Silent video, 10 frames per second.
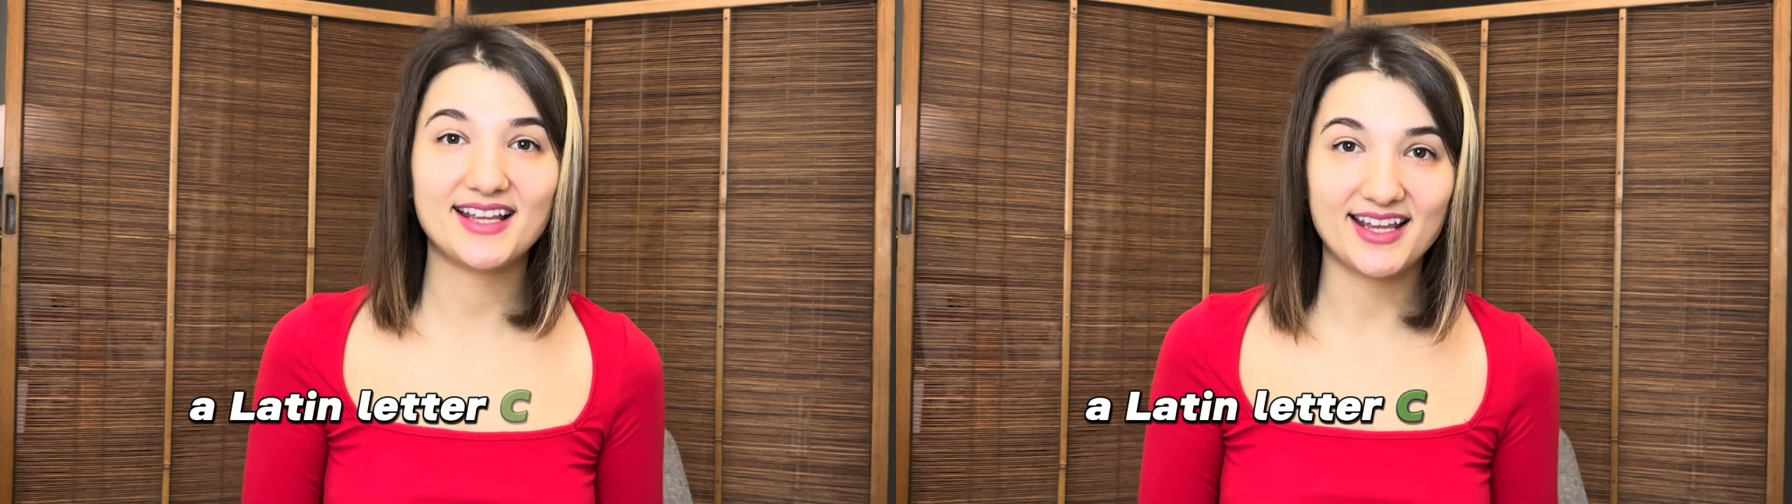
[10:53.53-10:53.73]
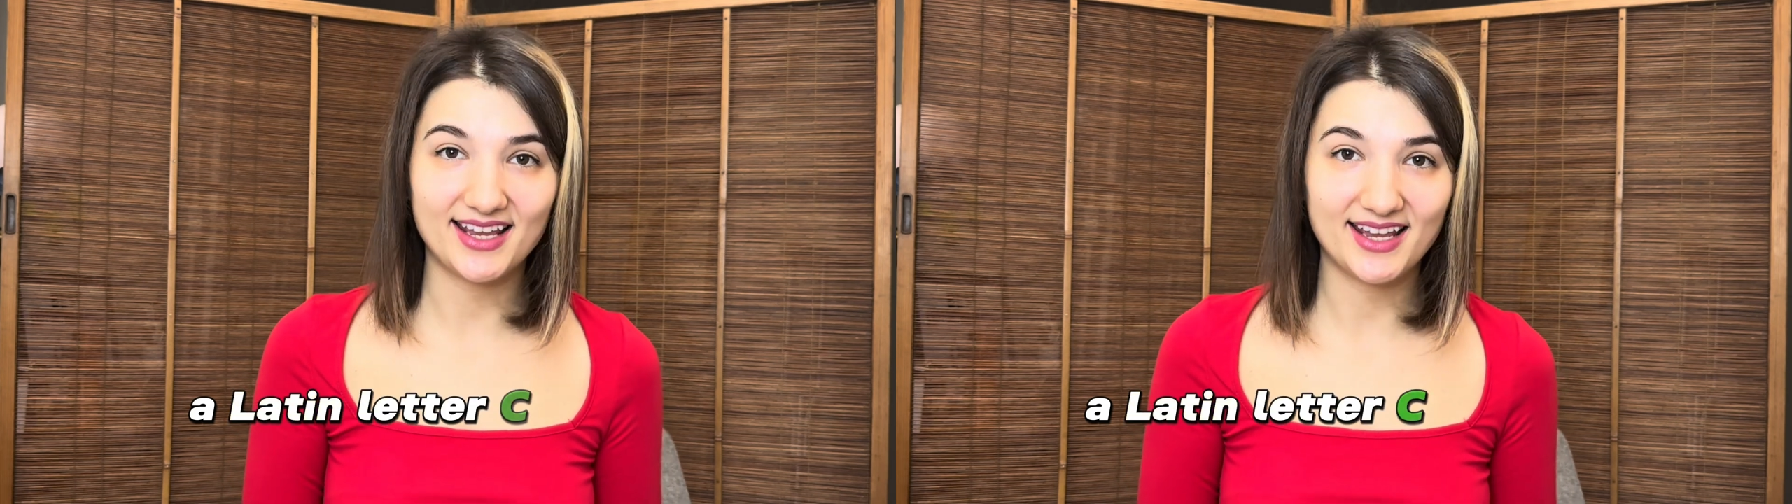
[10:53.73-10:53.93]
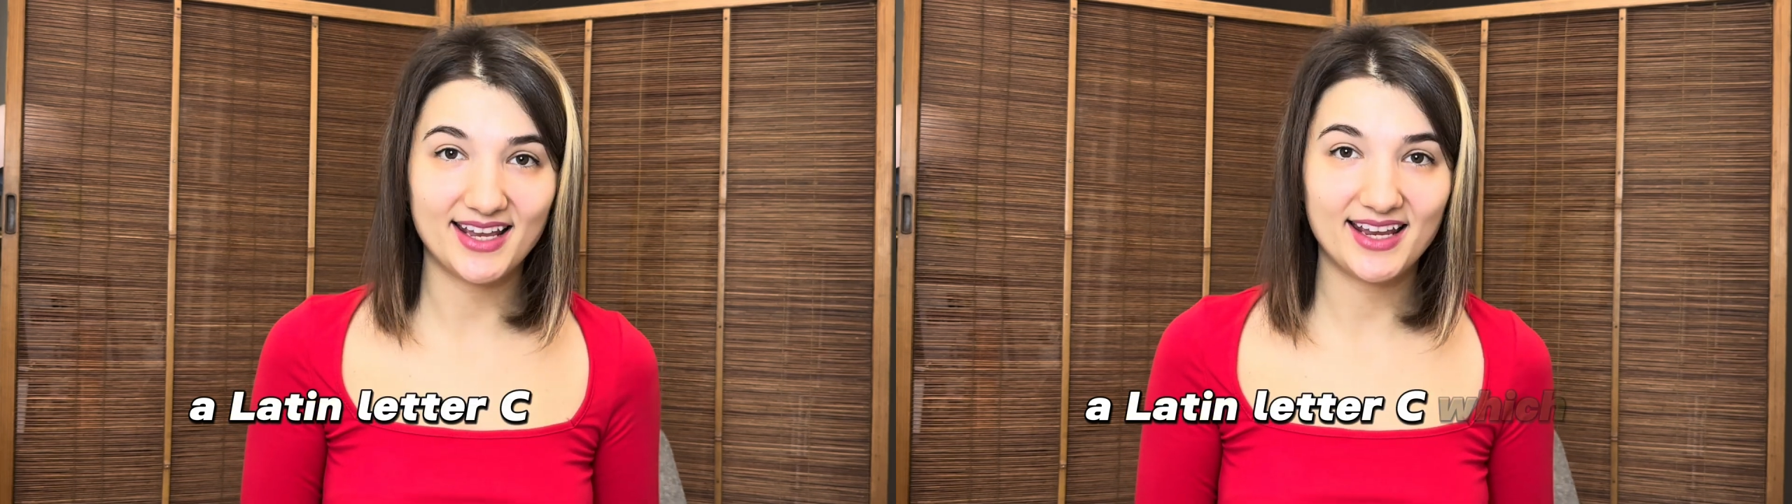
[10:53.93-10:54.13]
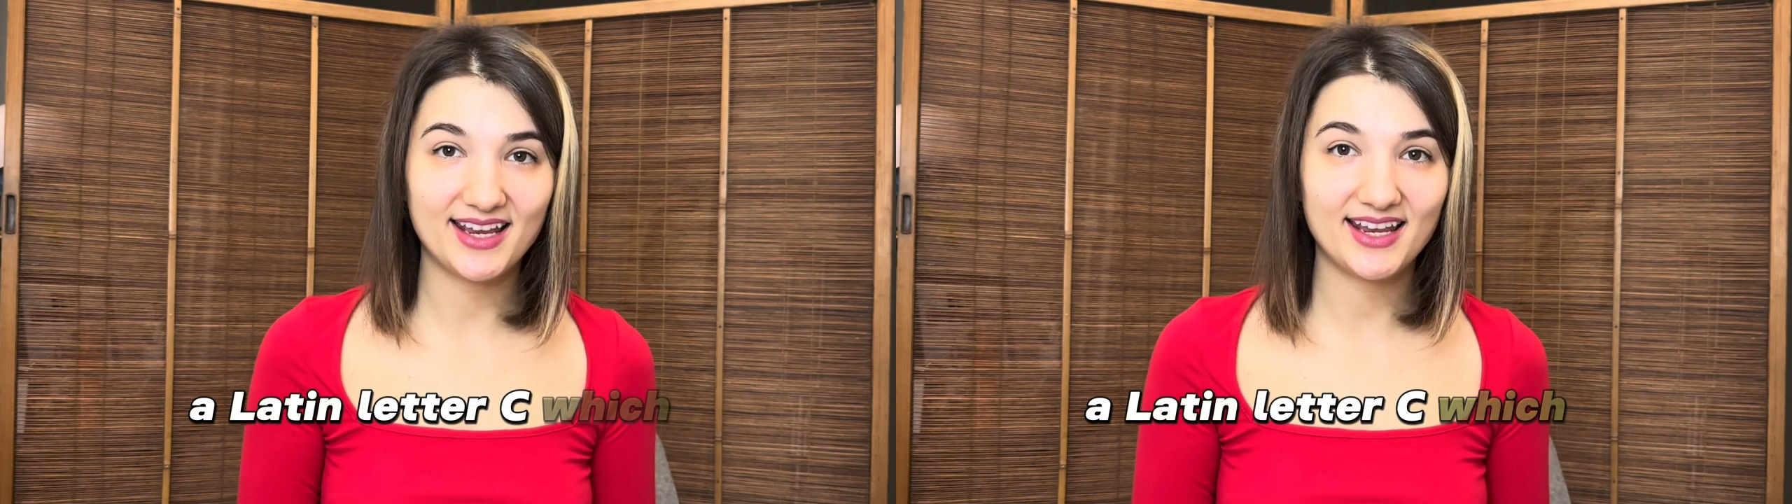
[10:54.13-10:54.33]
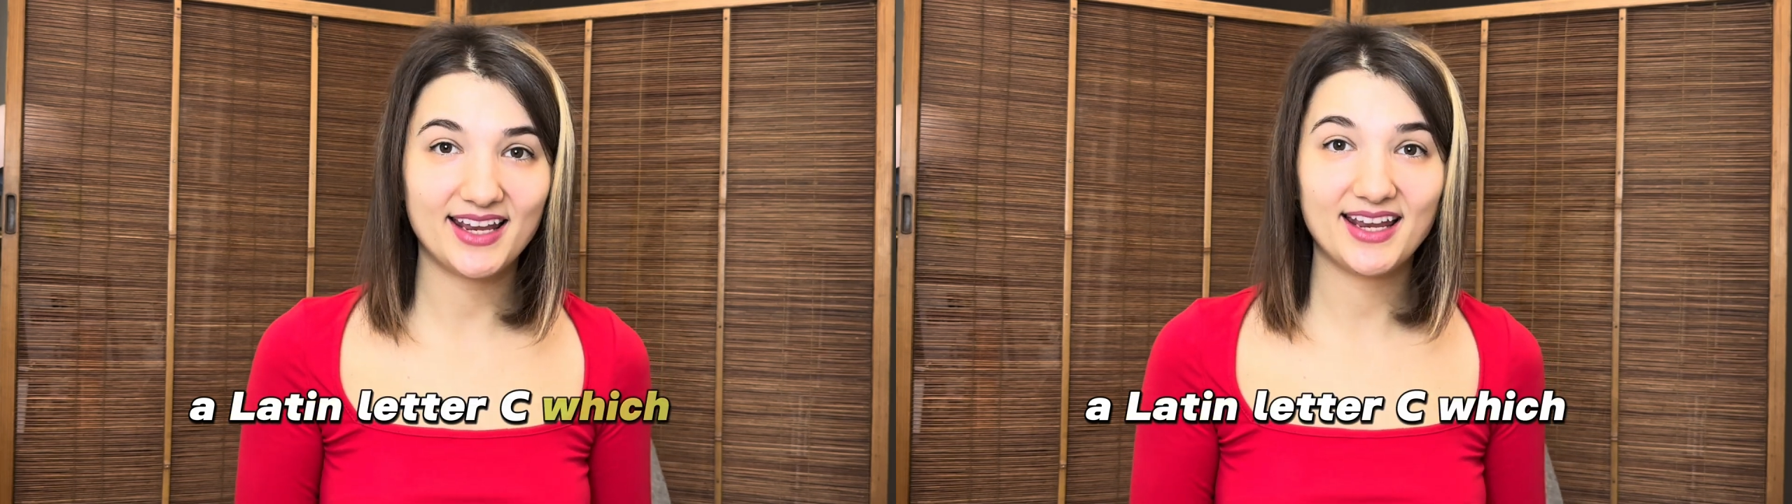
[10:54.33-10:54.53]

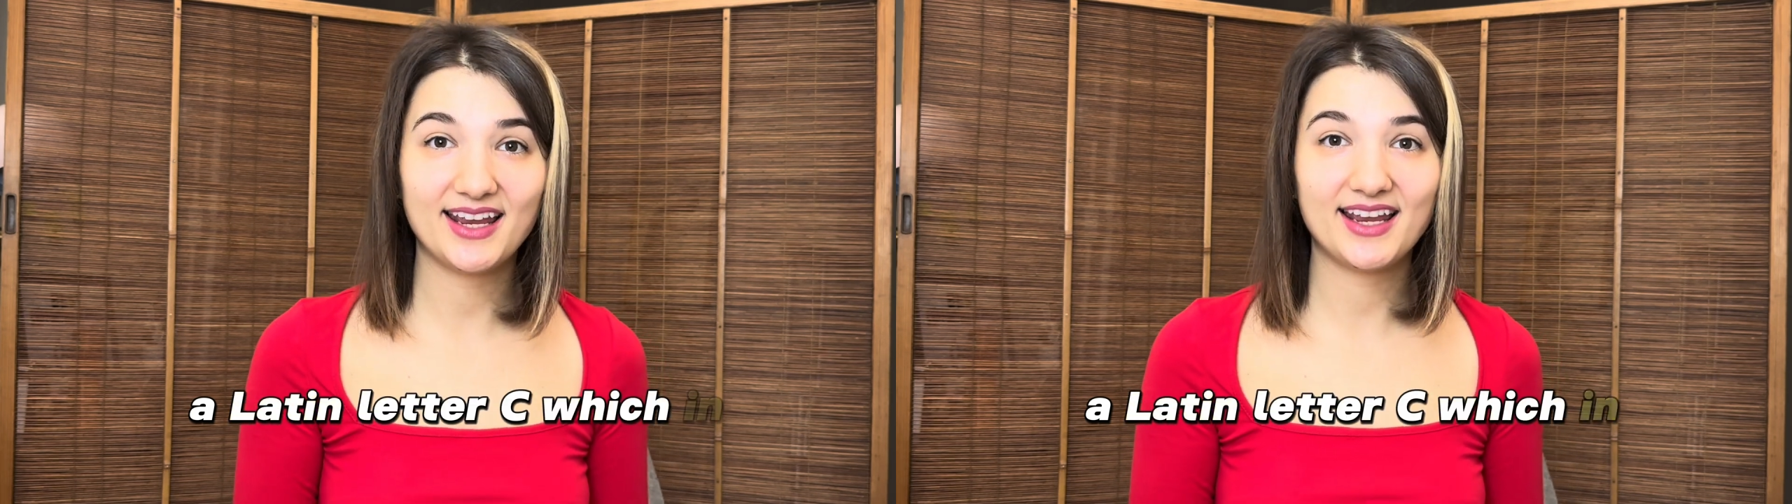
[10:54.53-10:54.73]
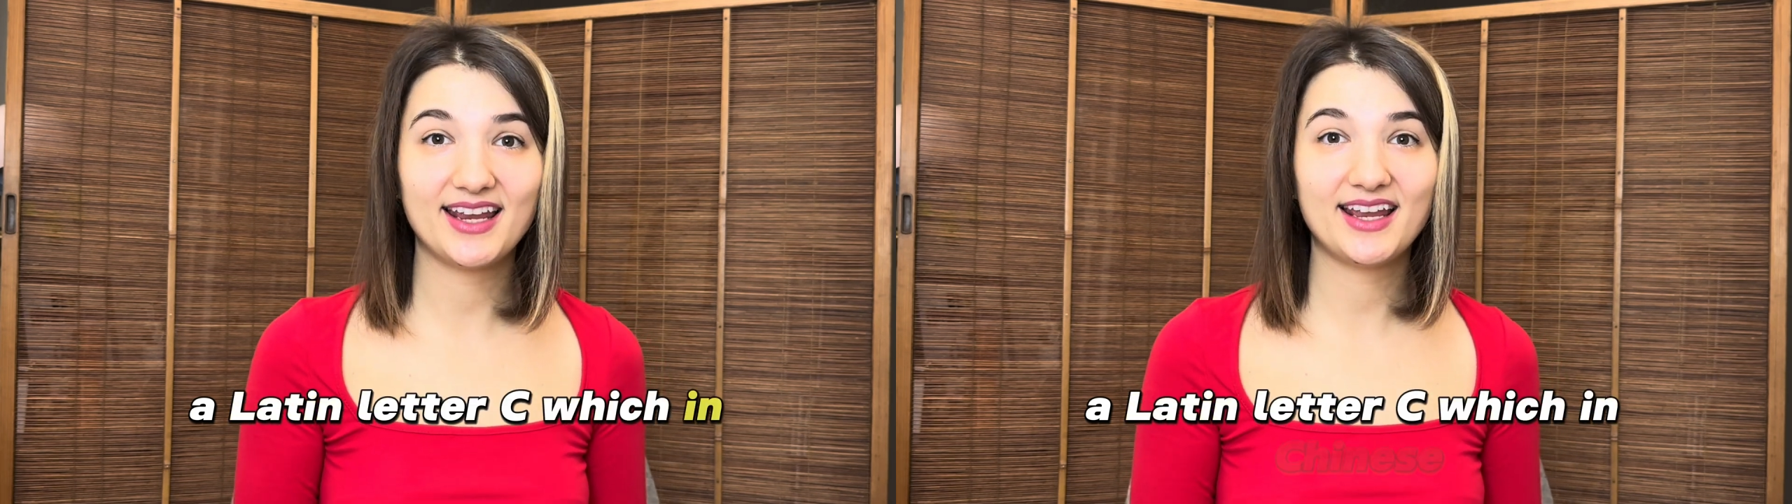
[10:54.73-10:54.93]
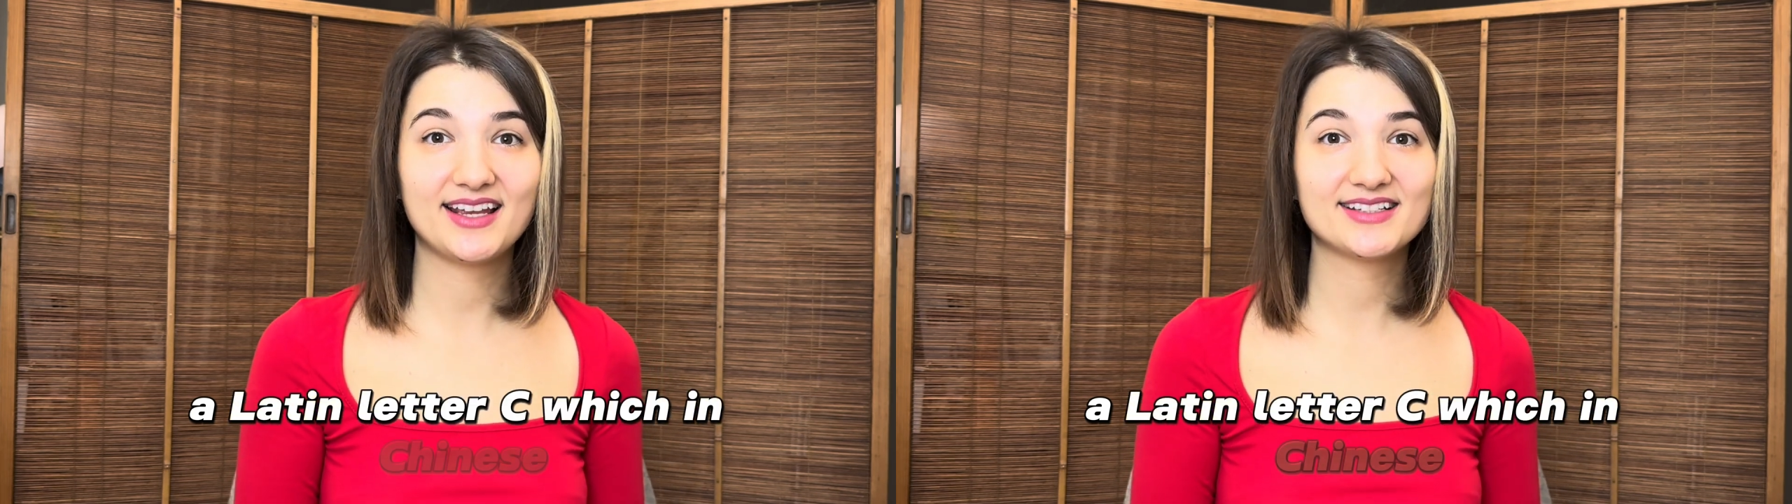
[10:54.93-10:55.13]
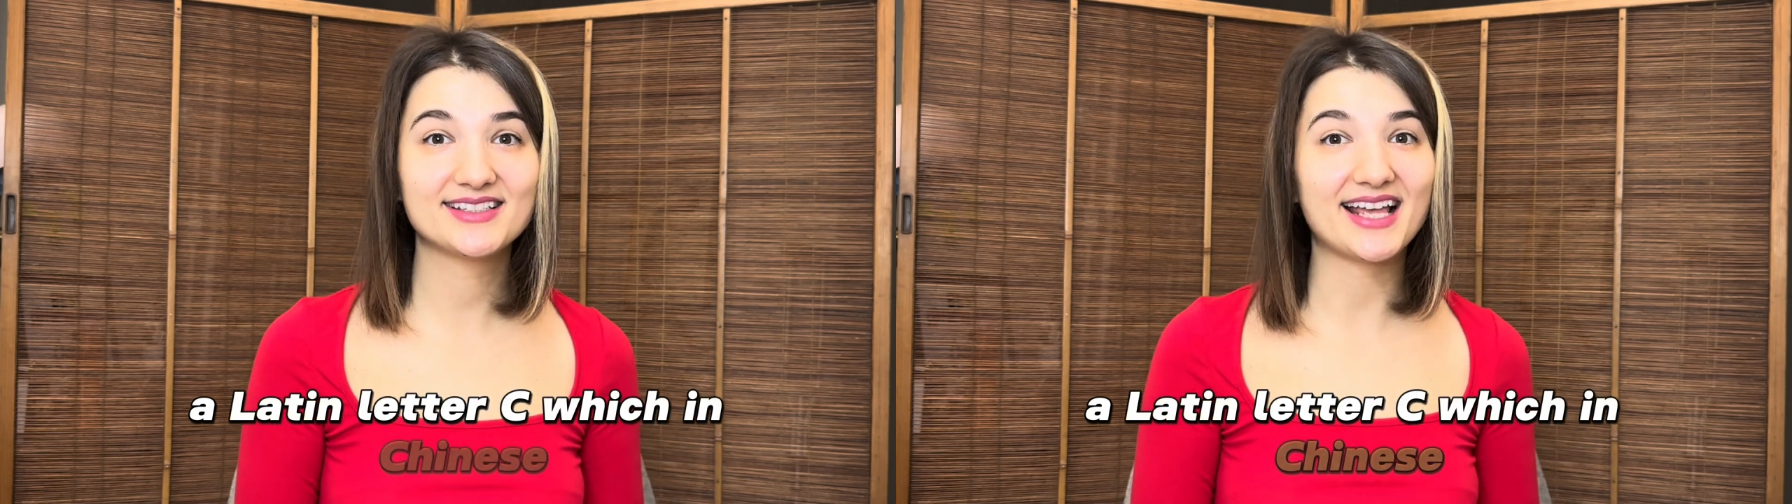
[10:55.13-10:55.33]
is